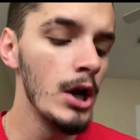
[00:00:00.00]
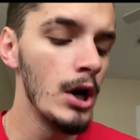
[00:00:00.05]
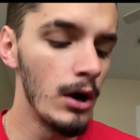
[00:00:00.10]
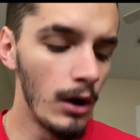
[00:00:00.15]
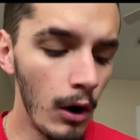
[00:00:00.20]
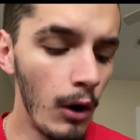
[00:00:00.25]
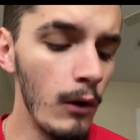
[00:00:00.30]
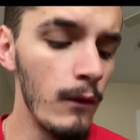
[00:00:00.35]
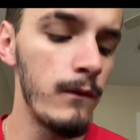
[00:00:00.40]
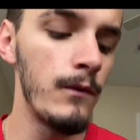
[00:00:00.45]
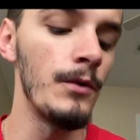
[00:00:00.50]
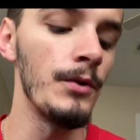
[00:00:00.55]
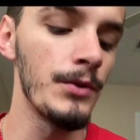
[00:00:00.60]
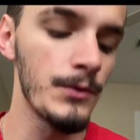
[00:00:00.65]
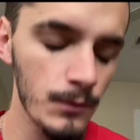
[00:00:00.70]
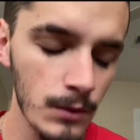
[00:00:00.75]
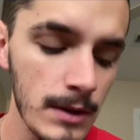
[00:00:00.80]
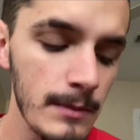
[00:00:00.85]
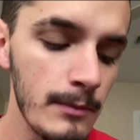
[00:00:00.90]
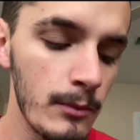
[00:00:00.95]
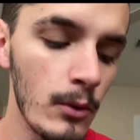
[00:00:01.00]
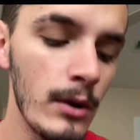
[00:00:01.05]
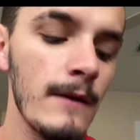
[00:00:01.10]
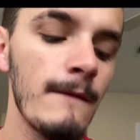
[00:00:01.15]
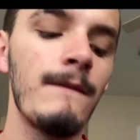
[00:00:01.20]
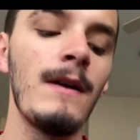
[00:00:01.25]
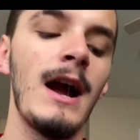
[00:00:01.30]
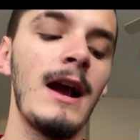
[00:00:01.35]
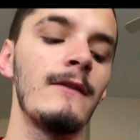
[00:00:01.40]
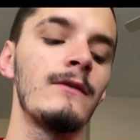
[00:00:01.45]
over
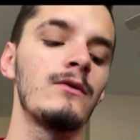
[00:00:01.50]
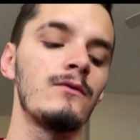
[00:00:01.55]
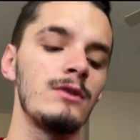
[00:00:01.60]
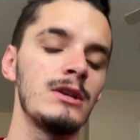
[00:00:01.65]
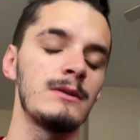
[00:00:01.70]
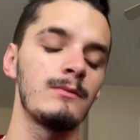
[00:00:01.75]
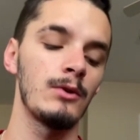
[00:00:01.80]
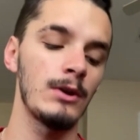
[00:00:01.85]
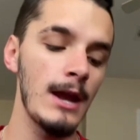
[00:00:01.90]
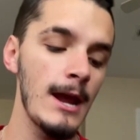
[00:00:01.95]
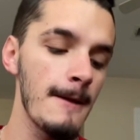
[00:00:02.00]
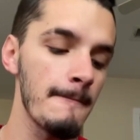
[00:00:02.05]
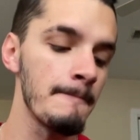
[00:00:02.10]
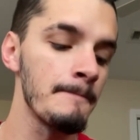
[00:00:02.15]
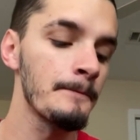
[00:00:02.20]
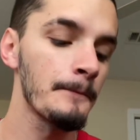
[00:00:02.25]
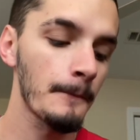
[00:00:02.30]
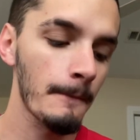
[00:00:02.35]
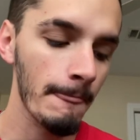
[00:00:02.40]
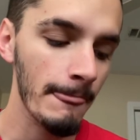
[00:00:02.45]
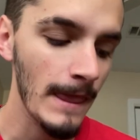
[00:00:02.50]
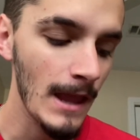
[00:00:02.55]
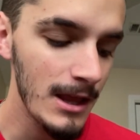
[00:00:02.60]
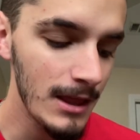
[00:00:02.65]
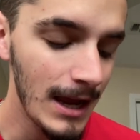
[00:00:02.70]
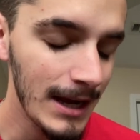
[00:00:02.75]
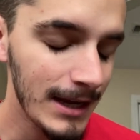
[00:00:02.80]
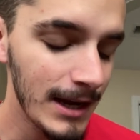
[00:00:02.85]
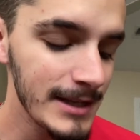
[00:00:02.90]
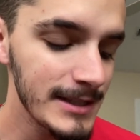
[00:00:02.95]
3.5 threes per game.
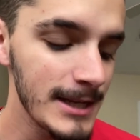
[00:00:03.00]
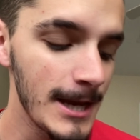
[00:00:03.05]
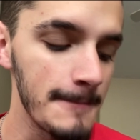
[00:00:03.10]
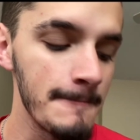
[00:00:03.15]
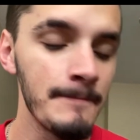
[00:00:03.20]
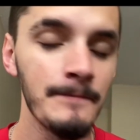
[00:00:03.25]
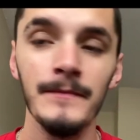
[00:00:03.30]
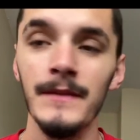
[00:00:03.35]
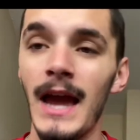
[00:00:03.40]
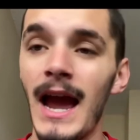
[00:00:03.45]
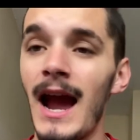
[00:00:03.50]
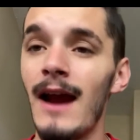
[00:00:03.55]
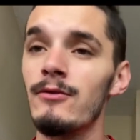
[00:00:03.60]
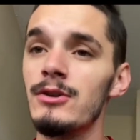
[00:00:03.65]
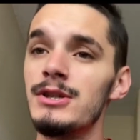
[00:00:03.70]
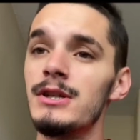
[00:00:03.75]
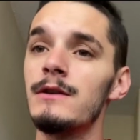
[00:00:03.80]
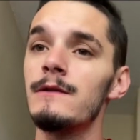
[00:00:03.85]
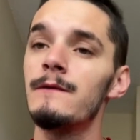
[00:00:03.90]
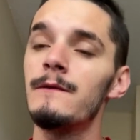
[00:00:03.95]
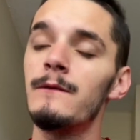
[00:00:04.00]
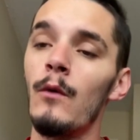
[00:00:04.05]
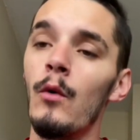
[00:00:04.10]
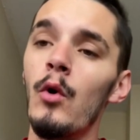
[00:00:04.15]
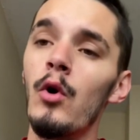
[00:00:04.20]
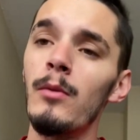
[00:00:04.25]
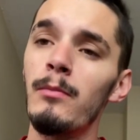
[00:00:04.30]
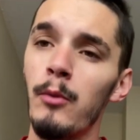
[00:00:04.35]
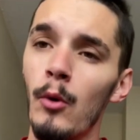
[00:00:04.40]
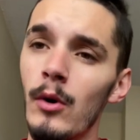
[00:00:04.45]
Like I said, averaging
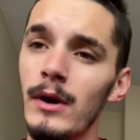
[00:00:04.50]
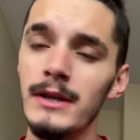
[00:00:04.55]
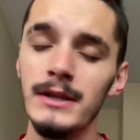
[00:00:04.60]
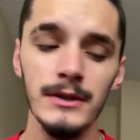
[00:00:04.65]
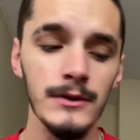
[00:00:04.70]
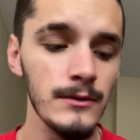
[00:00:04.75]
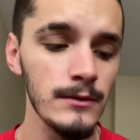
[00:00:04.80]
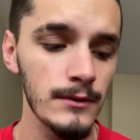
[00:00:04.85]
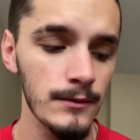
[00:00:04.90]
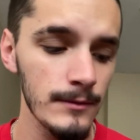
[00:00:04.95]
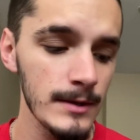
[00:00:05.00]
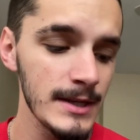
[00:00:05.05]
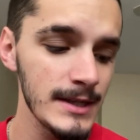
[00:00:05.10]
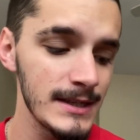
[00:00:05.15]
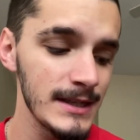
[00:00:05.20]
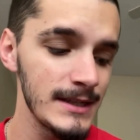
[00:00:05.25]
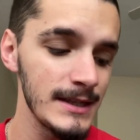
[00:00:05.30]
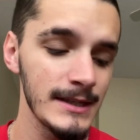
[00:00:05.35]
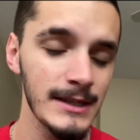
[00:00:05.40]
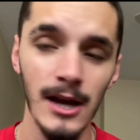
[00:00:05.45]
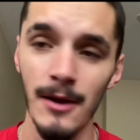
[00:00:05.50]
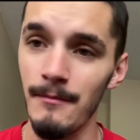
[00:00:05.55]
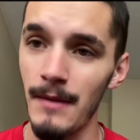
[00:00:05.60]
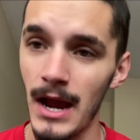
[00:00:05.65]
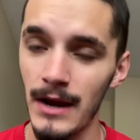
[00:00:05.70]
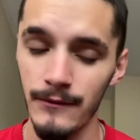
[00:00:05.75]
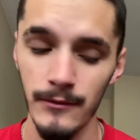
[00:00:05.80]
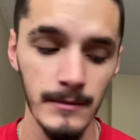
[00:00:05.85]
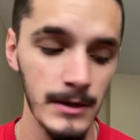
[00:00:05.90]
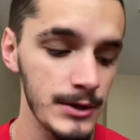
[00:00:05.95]
4.2 threes since he's come
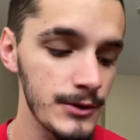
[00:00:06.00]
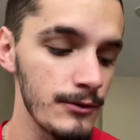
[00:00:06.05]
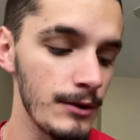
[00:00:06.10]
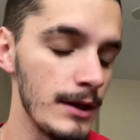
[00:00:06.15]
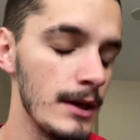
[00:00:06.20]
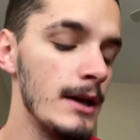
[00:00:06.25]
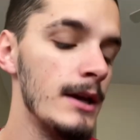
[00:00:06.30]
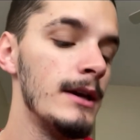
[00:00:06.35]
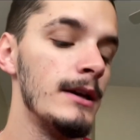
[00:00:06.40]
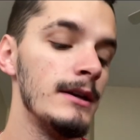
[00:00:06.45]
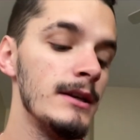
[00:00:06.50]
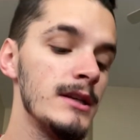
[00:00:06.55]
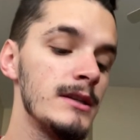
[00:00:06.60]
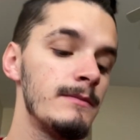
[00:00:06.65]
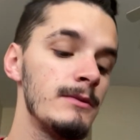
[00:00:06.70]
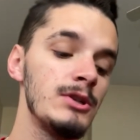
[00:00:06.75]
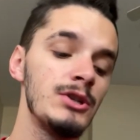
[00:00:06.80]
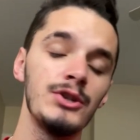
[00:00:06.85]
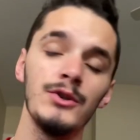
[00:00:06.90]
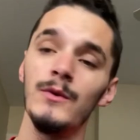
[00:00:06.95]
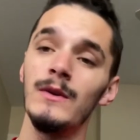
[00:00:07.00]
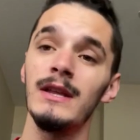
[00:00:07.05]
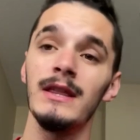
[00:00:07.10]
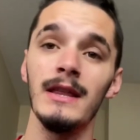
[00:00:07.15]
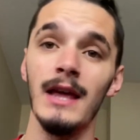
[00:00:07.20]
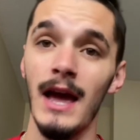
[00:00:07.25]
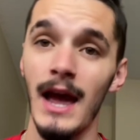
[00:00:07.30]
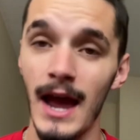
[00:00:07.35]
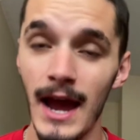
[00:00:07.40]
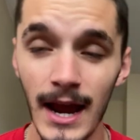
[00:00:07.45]
back from injury. He's been shooting
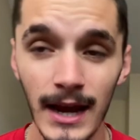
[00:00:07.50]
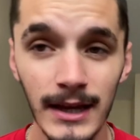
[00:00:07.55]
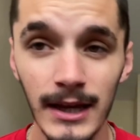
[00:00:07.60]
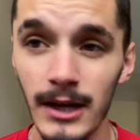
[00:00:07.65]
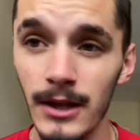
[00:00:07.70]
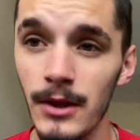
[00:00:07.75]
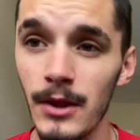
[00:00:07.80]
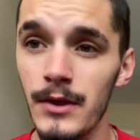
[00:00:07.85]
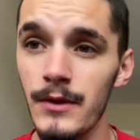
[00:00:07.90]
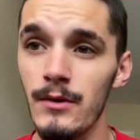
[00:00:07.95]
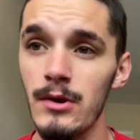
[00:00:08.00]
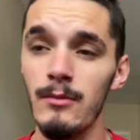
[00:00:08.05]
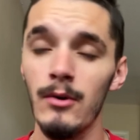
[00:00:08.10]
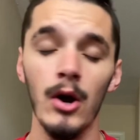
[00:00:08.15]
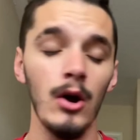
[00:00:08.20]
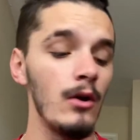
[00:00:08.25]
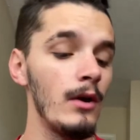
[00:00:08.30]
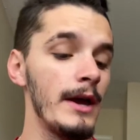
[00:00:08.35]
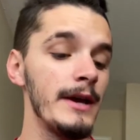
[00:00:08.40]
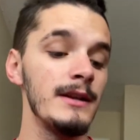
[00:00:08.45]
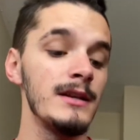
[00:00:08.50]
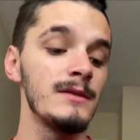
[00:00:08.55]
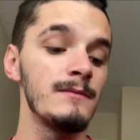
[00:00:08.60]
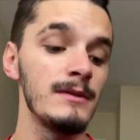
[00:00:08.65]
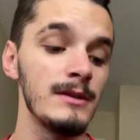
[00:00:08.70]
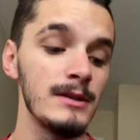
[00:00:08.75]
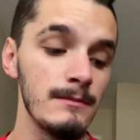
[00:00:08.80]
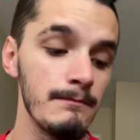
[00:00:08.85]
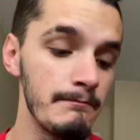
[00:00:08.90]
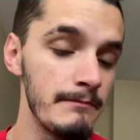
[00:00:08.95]
the heck out of the 3 ball, and he's
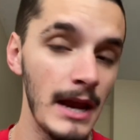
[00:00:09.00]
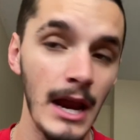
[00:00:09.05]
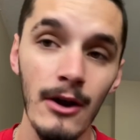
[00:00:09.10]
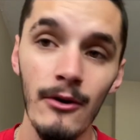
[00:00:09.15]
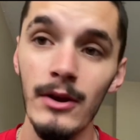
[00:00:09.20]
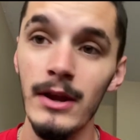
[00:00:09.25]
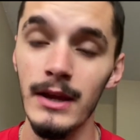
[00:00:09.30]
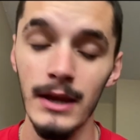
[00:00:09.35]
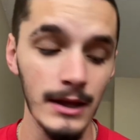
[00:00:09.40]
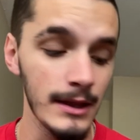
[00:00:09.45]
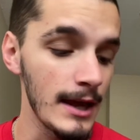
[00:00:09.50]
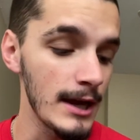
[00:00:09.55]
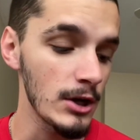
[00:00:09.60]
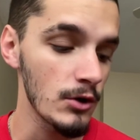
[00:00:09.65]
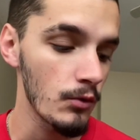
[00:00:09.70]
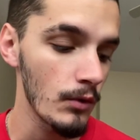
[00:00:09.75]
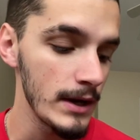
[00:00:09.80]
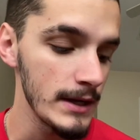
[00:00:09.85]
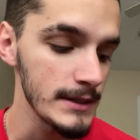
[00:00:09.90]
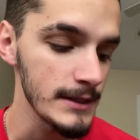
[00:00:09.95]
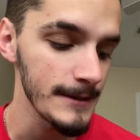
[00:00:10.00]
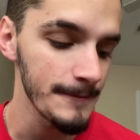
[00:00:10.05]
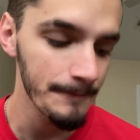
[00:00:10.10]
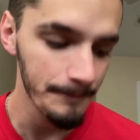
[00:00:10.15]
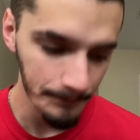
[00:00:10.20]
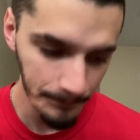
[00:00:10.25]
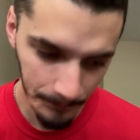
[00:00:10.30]
been burying it like crazy.